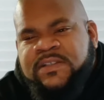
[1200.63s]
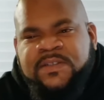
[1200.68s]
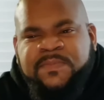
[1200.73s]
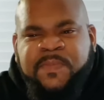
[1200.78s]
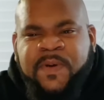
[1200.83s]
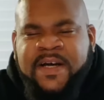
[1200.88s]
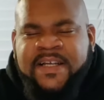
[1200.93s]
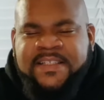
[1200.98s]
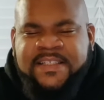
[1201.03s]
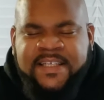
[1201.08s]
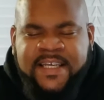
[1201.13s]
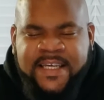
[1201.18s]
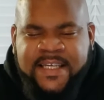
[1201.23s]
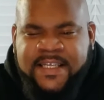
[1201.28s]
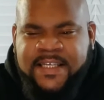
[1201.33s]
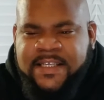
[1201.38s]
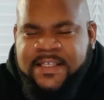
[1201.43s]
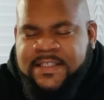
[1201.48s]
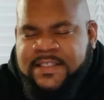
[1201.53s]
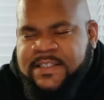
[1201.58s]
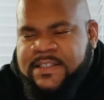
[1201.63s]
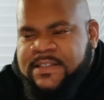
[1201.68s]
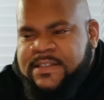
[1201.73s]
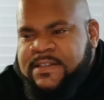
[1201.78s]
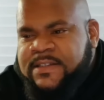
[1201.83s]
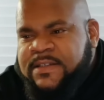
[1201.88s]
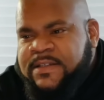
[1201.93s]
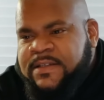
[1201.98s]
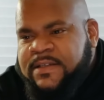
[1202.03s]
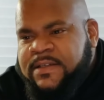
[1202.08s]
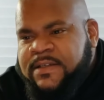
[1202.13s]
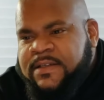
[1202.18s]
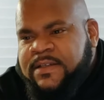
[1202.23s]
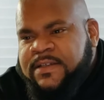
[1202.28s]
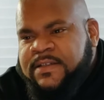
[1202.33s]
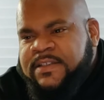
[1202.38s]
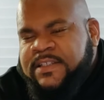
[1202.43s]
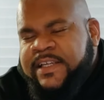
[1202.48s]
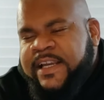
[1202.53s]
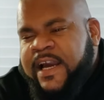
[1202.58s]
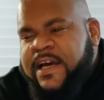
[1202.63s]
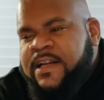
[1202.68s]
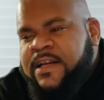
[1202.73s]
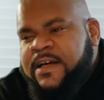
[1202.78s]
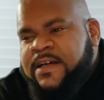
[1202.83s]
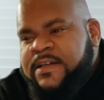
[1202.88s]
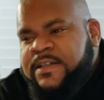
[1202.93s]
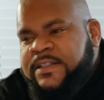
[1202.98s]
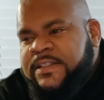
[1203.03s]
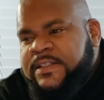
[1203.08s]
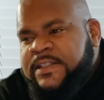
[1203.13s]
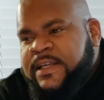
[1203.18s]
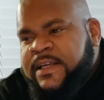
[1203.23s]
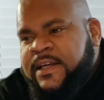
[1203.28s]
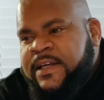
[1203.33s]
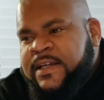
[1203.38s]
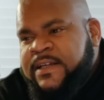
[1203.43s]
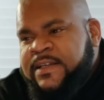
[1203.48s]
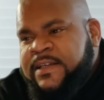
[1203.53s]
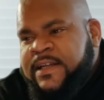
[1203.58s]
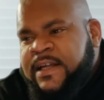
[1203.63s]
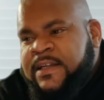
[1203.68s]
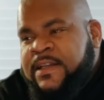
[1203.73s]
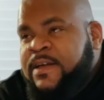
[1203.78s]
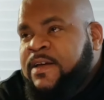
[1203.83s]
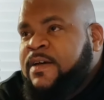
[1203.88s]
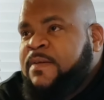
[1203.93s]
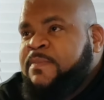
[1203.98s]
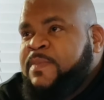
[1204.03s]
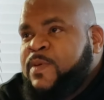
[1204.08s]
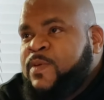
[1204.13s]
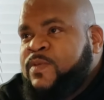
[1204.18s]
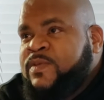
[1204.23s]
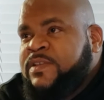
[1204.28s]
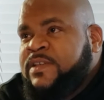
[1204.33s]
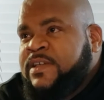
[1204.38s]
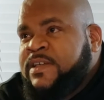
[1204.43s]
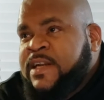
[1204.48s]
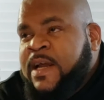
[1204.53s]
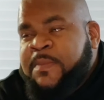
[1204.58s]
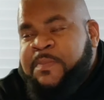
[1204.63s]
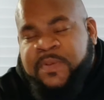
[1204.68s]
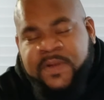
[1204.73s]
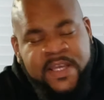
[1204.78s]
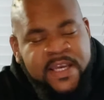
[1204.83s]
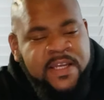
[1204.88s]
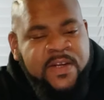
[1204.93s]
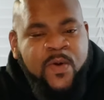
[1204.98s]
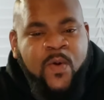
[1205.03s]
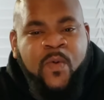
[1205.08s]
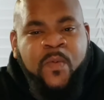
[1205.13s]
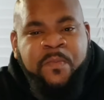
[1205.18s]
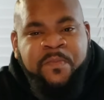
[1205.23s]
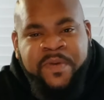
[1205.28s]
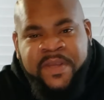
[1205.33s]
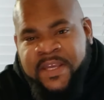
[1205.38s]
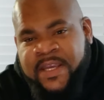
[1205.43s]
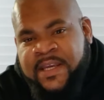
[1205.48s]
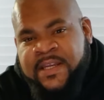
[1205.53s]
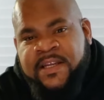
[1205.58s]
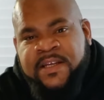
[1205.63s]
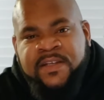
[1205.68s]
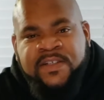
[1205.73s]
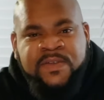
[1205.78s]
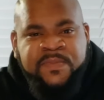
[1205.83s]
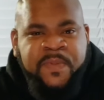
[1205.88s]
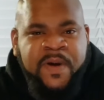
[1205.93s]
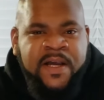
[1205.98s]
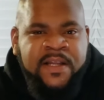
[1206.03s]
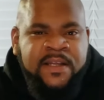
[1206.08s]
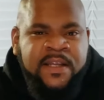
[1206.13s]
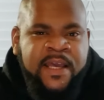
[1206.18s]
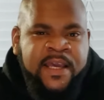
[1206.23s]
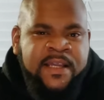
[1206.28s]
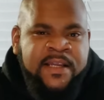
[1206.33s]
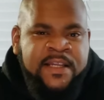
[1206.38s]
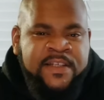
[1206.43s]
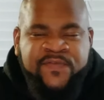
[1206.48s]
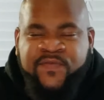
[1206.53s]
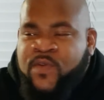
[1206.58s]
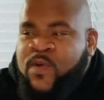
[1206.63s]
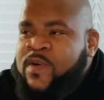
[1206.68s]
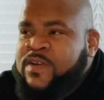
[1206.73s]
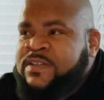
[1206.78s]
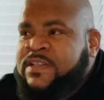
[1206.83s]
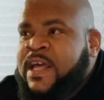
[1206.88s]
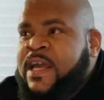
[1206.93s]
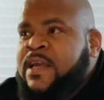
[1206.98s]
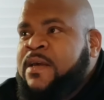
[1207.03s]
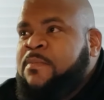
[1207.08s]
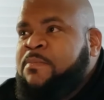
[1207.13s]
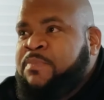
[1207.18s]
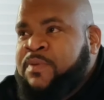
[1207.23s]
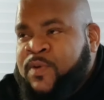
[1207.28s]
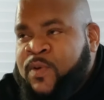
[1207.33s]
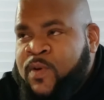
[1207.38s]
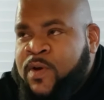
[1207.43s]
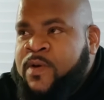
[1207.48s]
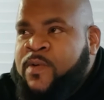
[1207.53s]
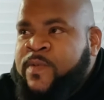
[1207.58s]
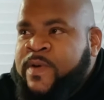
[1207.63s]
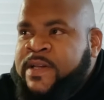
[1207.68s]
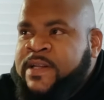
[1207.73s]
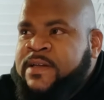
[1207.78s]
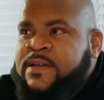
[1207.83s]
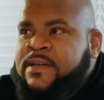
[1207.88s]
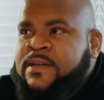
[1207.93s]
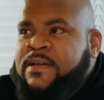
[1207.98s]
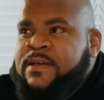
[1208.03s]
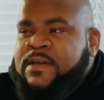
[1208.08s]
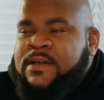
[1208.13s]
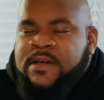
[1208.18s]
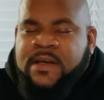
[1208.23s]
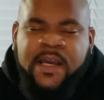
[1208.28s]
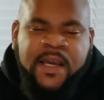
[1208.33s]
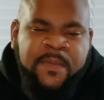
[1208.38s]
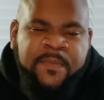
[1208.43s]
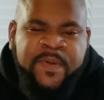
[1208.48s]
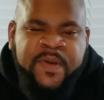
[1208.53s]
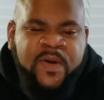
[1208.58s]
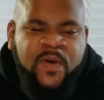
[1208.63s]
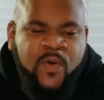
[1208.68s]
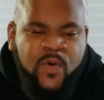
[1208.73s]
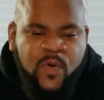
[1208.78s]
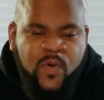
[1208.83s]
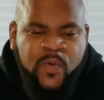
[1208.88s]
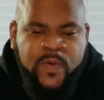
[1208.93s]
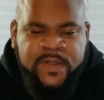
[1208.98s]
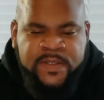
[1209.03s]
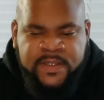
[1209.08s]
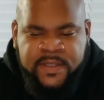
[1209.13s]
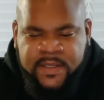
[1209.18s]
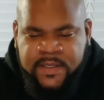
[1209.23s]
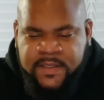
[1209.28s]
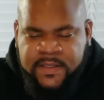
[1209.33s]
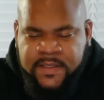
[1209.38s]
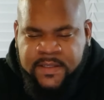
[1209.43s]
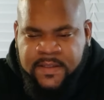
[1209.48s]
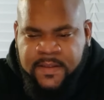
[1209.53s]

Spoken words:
spontaneous. She gotta understand that I love music and I plan on being in the spotlight as far as like going with it and be cool with that.